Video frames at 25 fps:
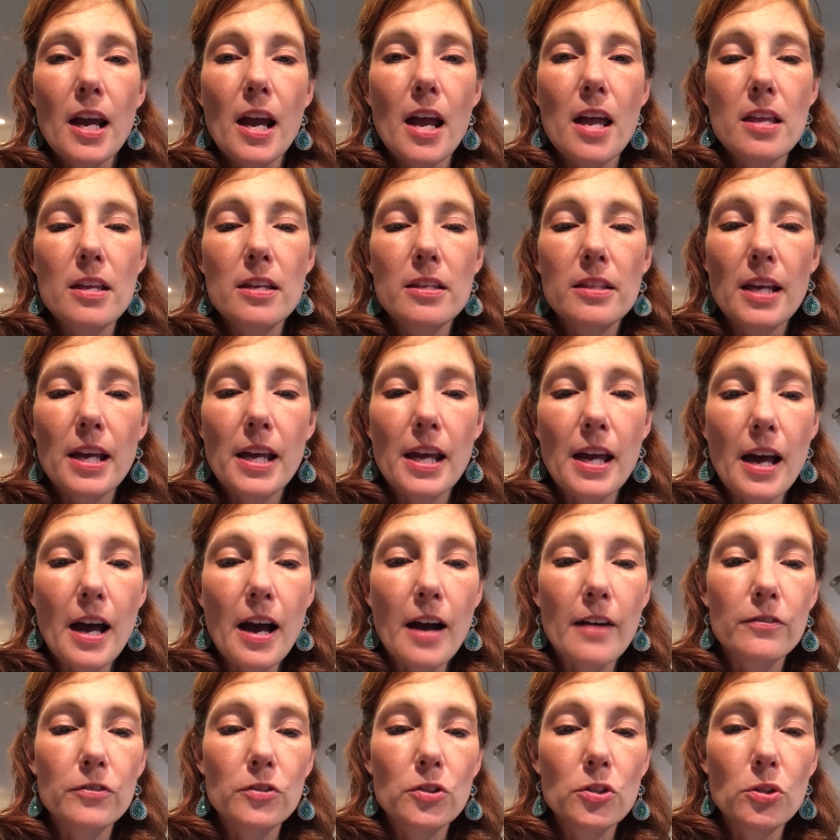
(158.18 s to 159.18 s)
and they
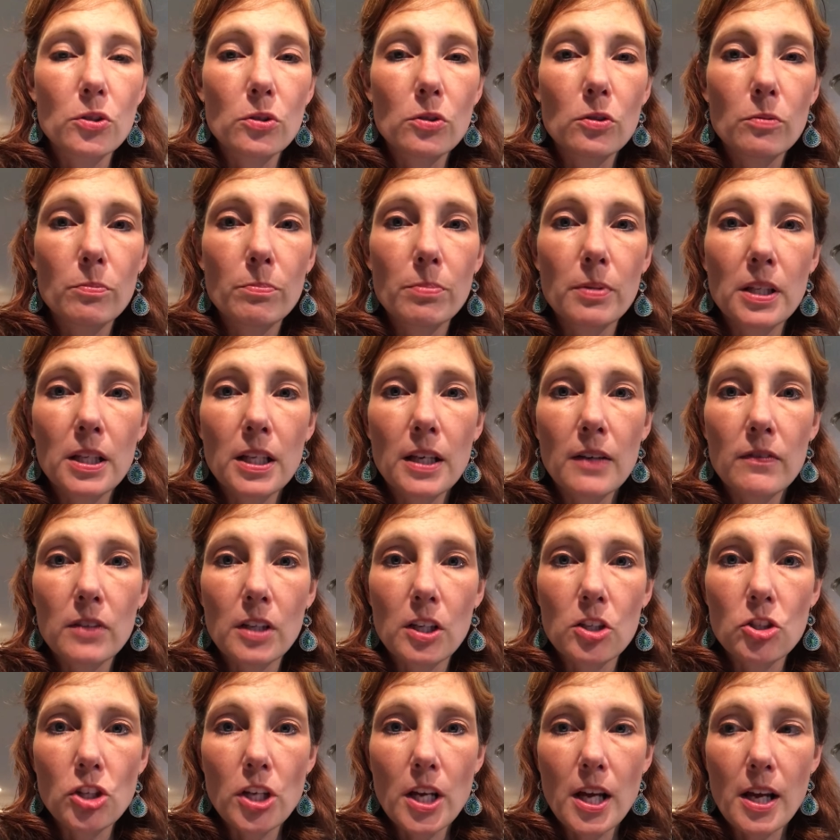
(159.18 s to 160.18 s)
have to be given
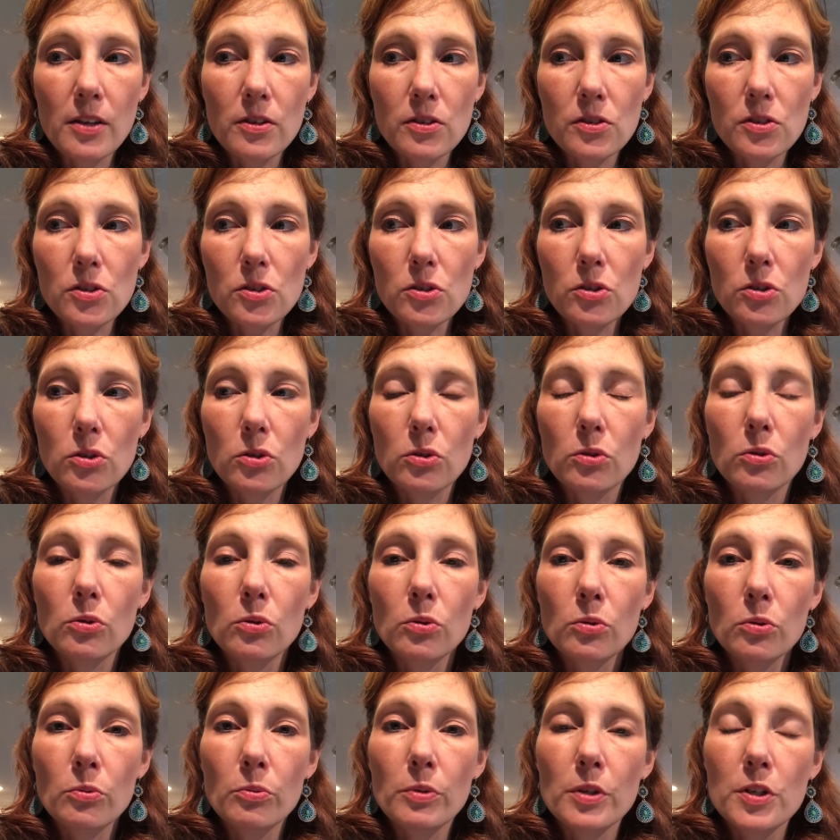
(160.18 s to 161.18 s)
a chance
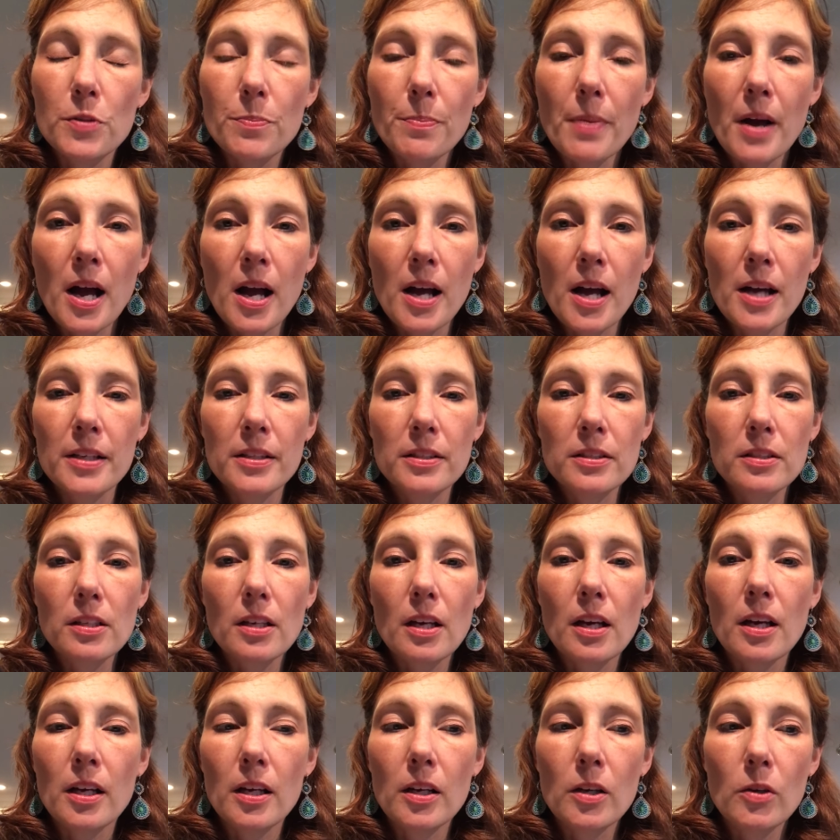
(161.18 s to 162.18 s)
to respond
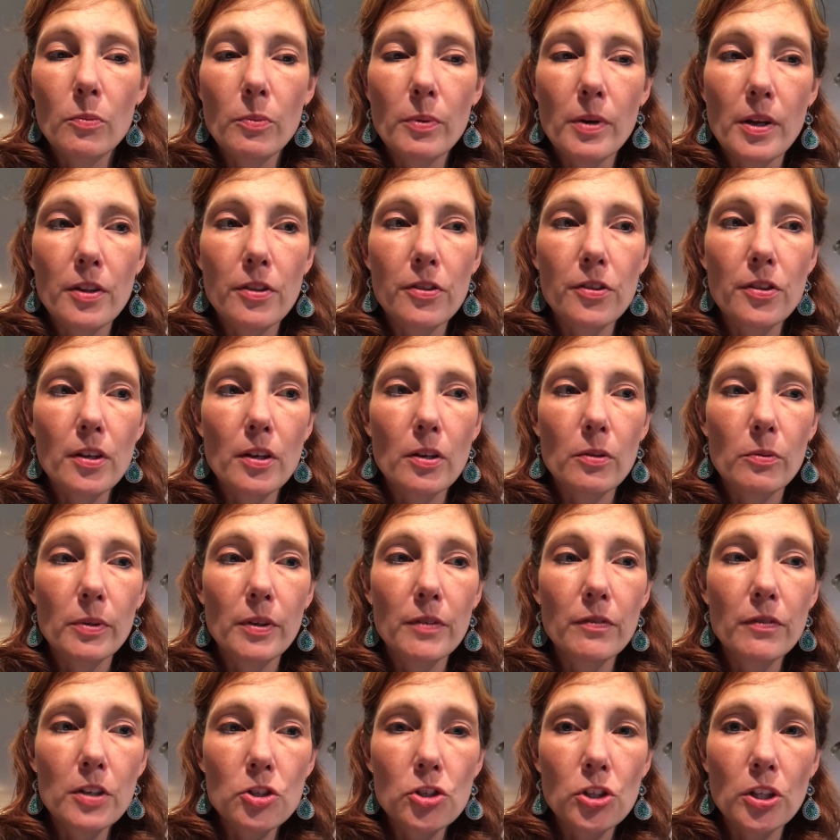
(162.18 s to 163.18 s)
with a
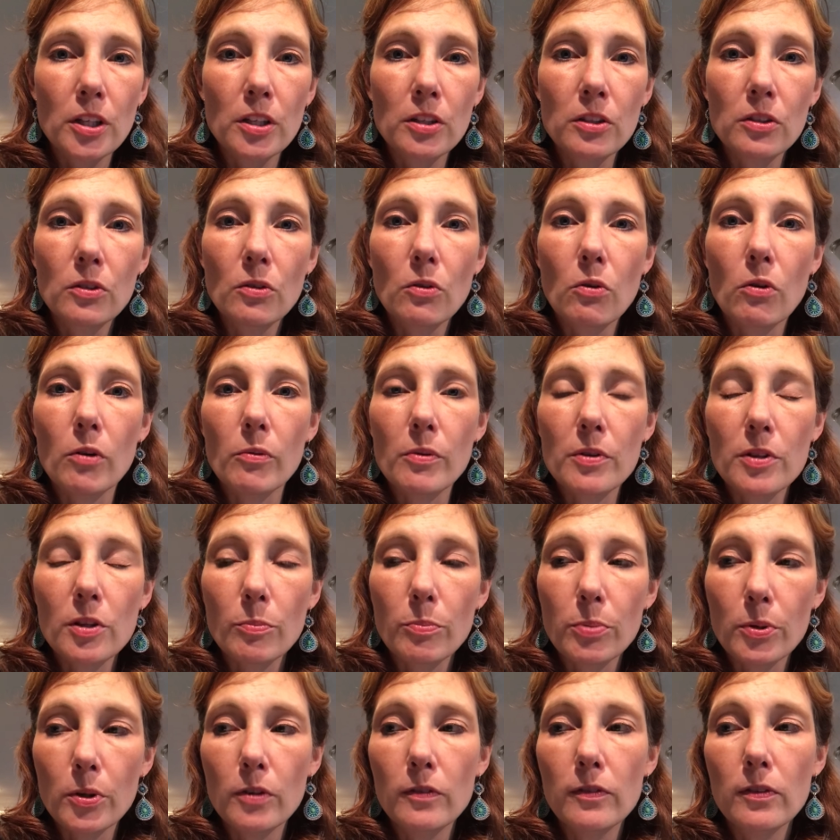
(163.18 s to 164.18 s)
revision or with
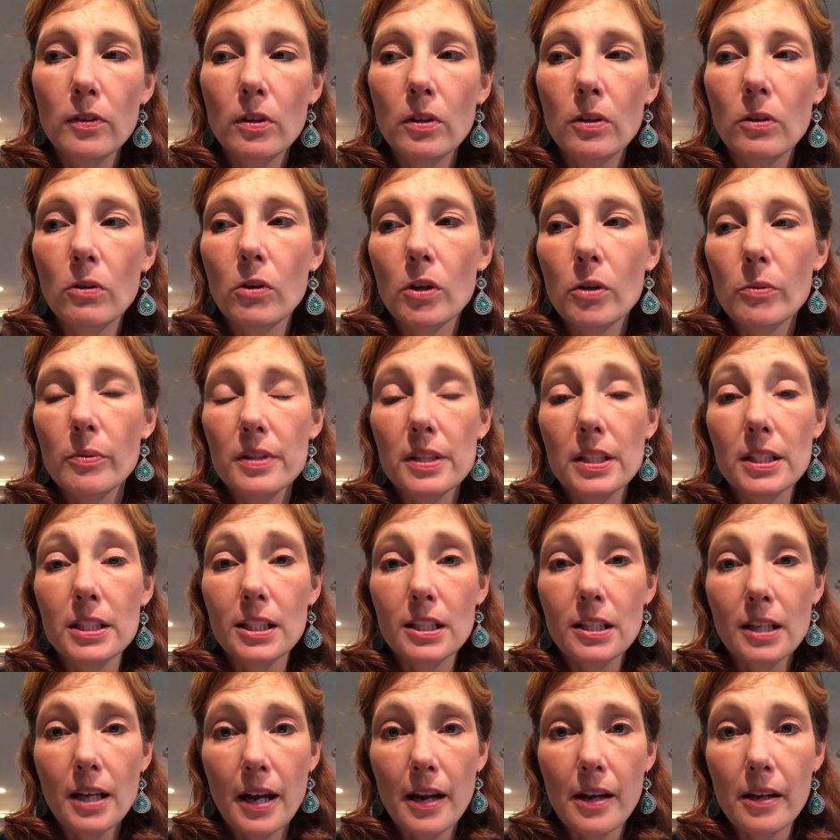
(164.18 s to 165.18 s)
approval or with a
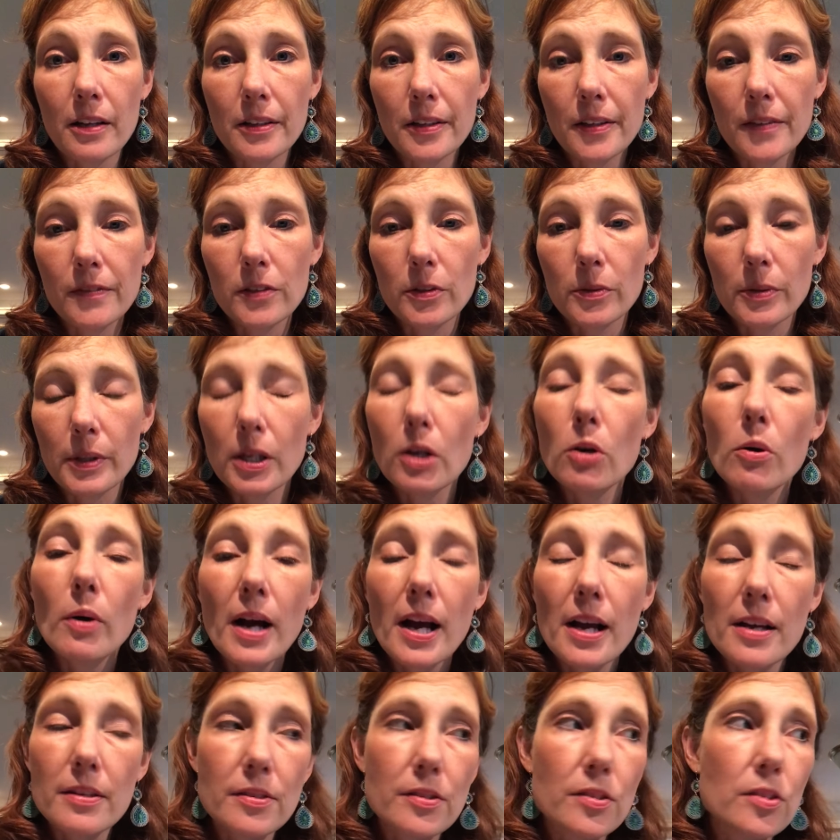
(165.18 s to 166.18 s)
denial of the
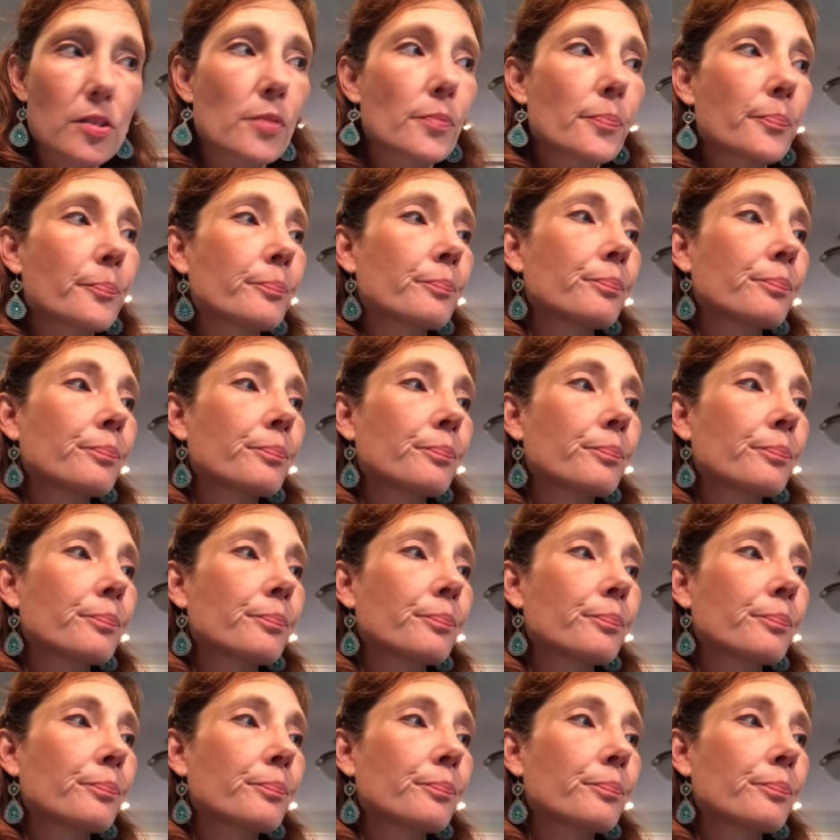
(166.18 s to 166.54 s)
request.